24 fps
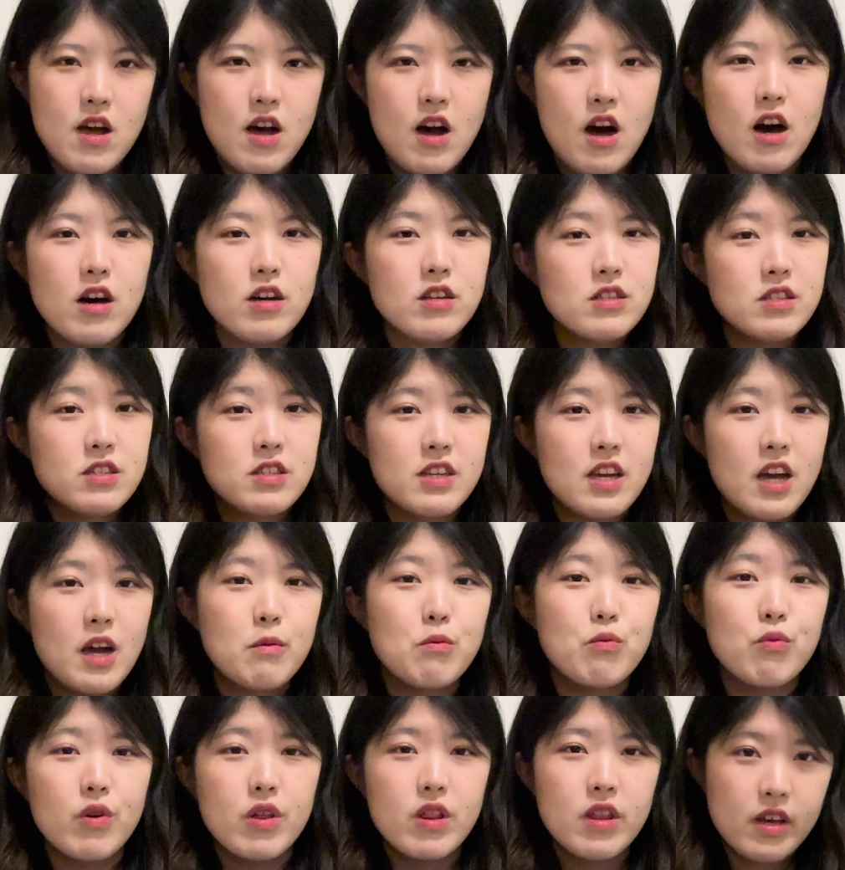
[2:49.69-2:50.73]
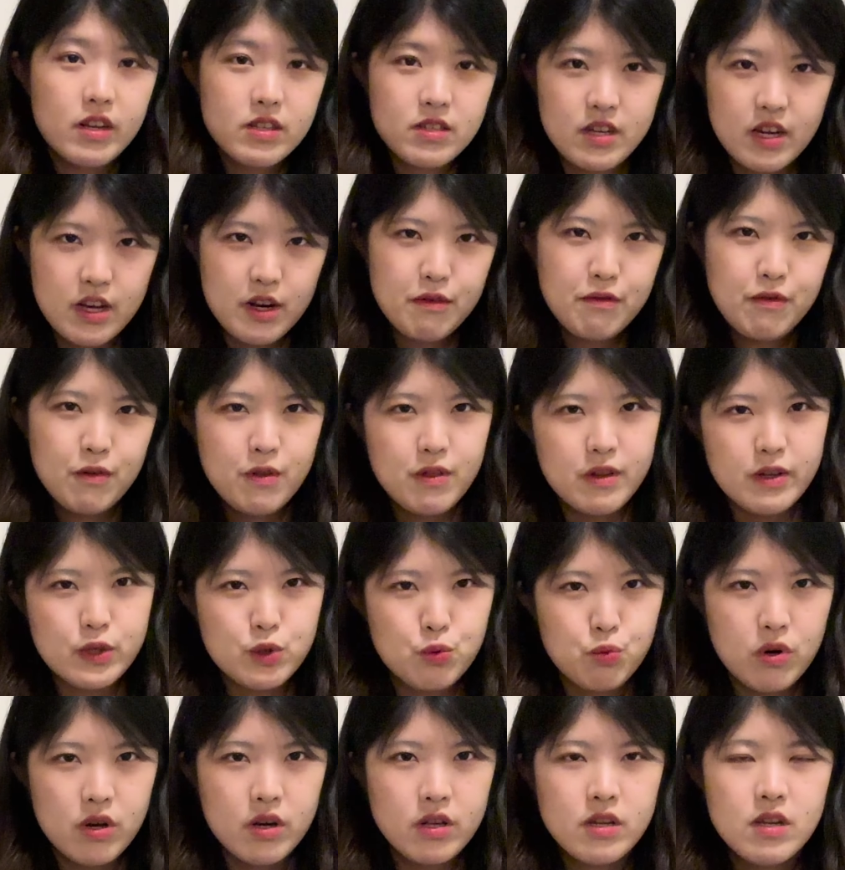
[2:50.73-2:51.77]
Honestly, I'm really excited for this
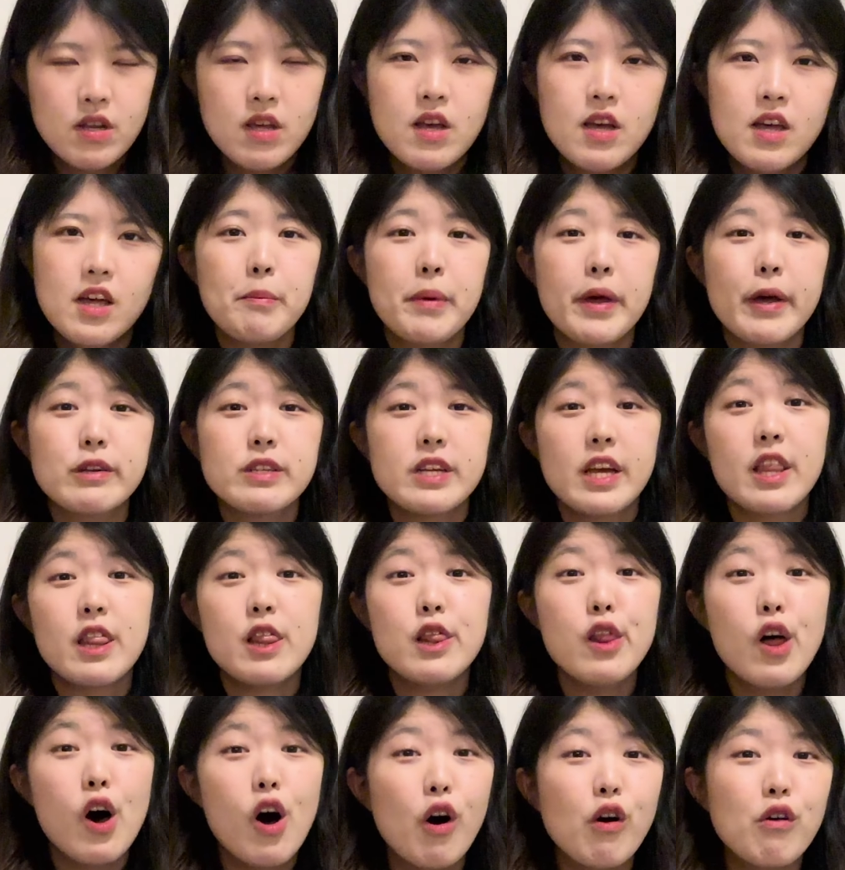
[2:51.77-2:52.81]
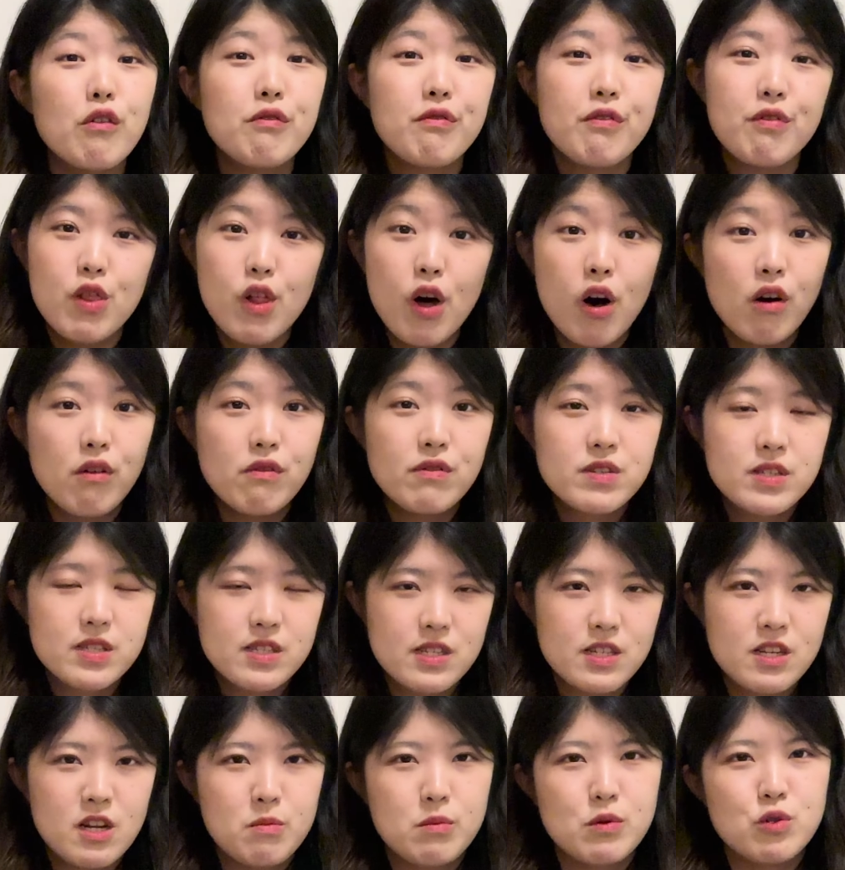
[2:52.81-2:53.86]
one because I love
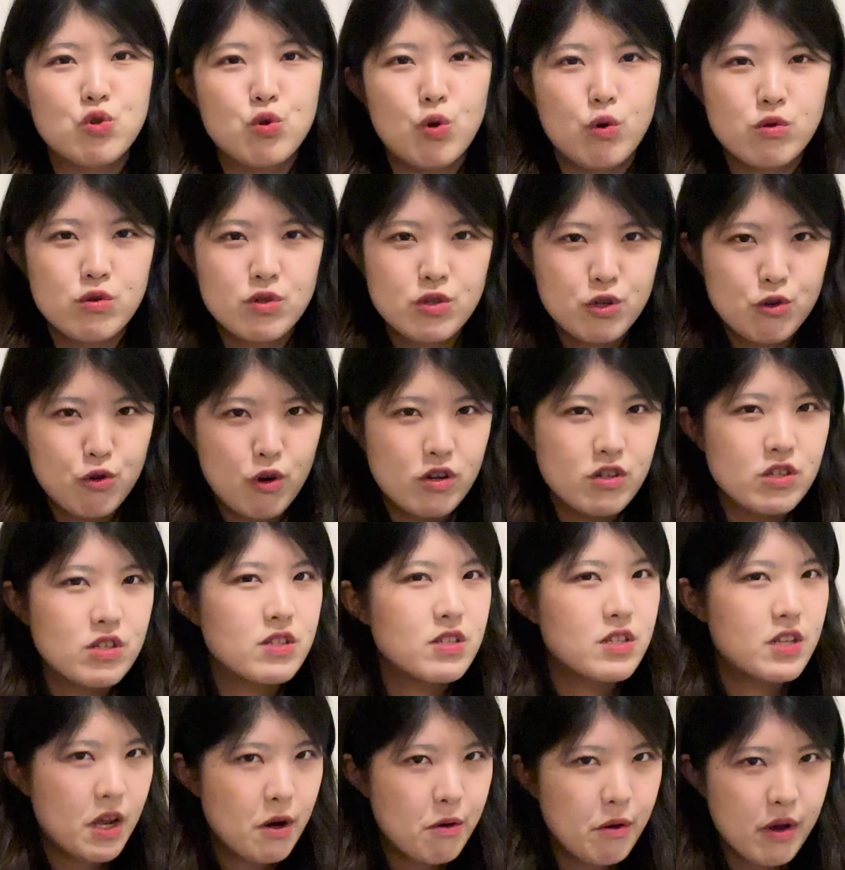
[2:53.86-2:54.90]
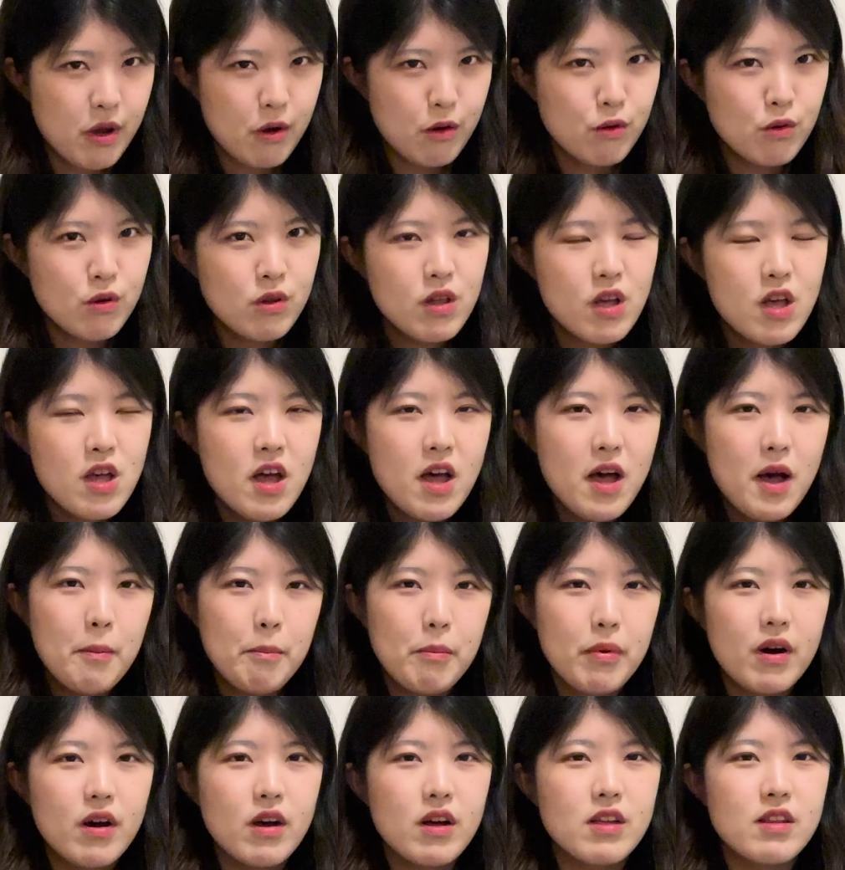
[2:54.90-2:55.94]
Cinnamon Toast Crunch cereal.
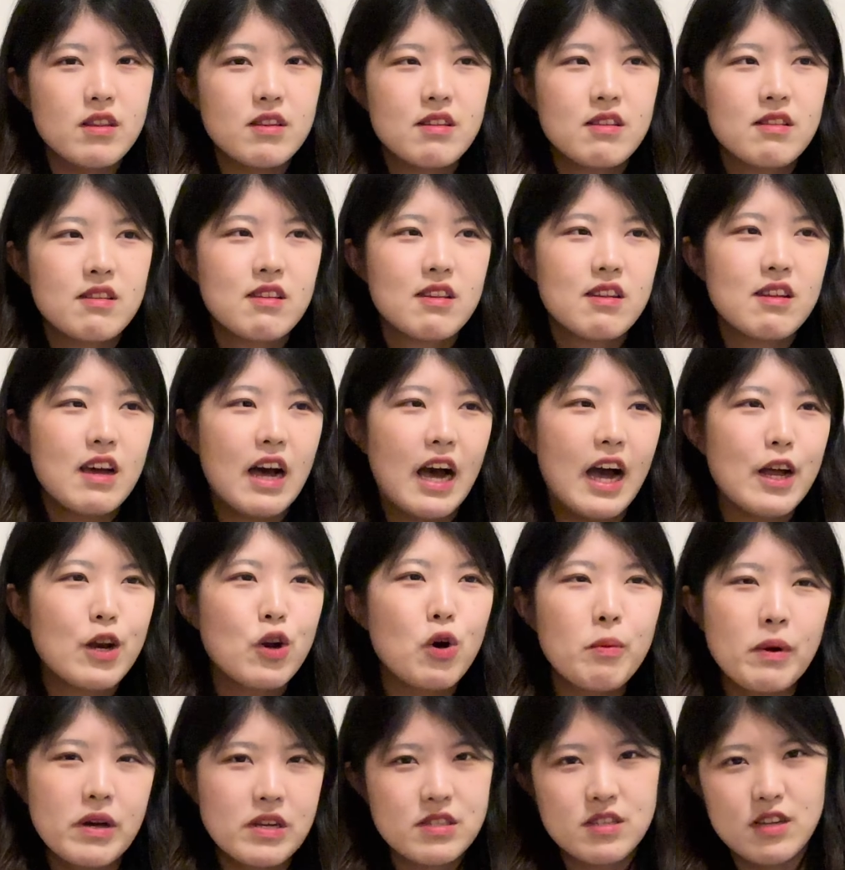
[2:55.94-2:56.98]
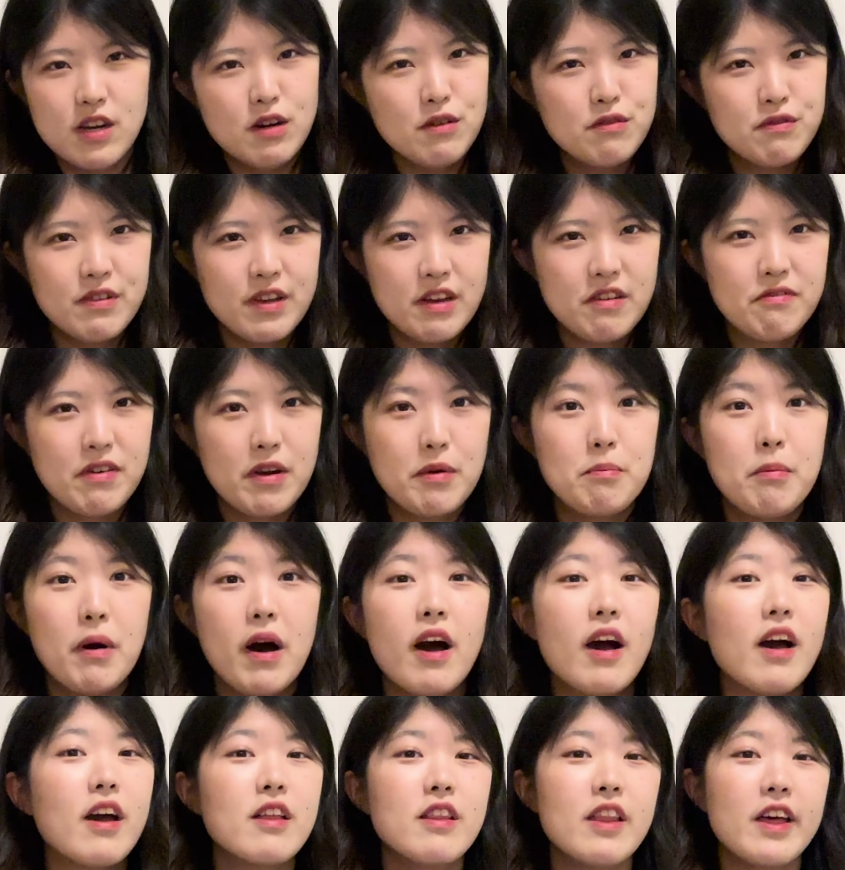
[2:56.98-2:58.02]
But I know myself, if I
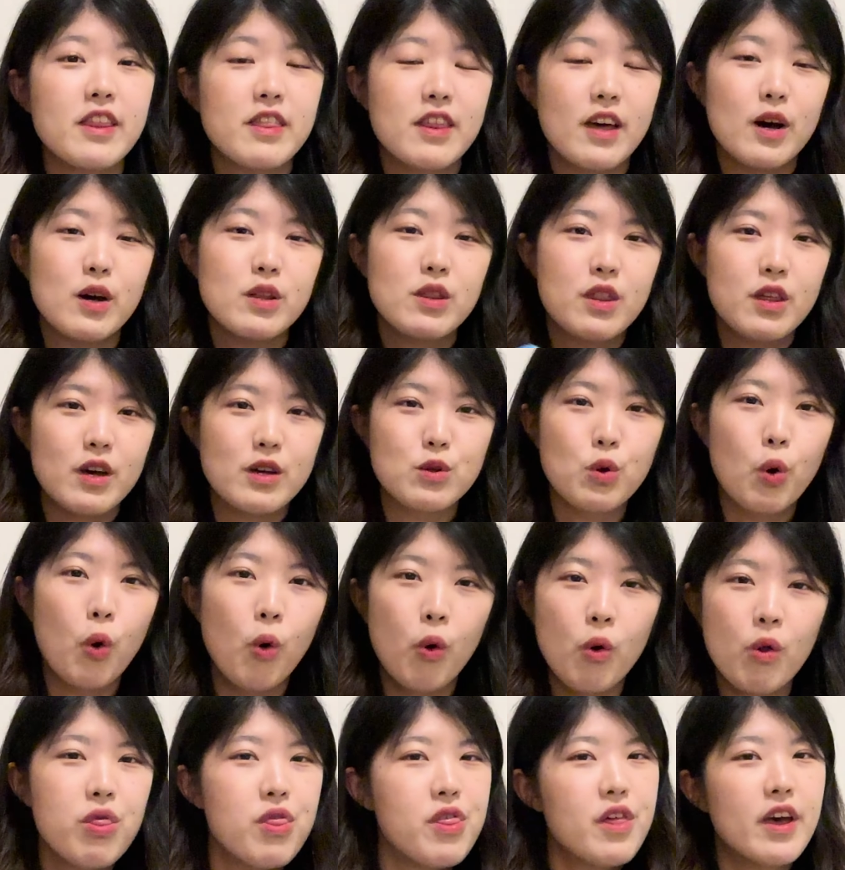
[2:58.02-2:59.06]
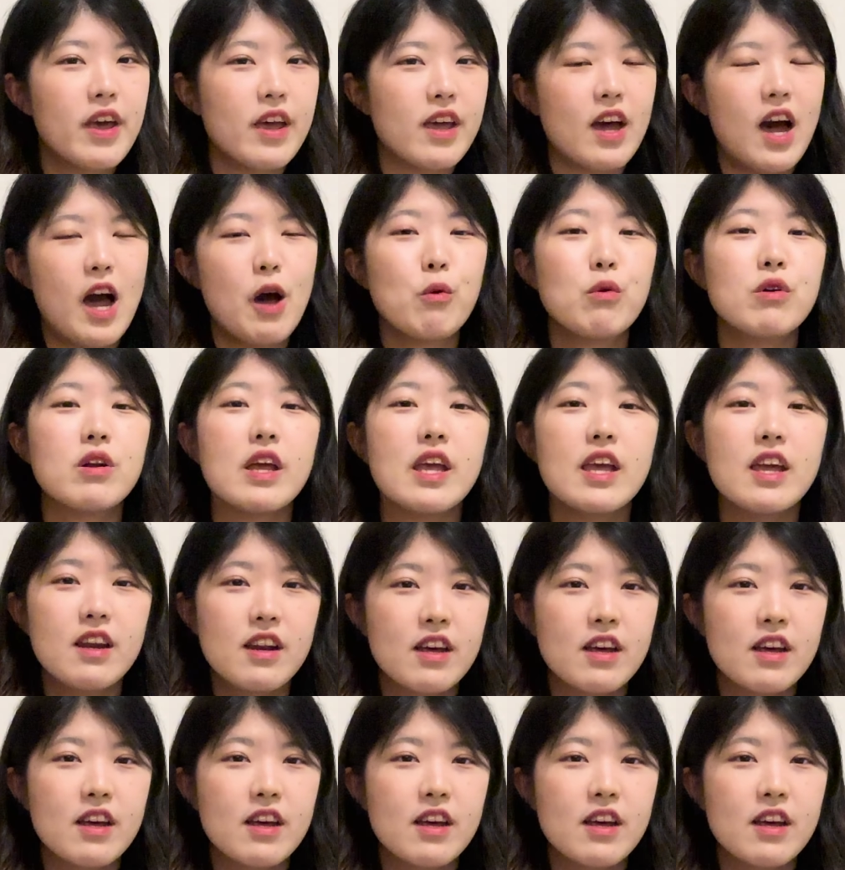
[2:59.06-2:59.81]
buy like that whole thing, I would eat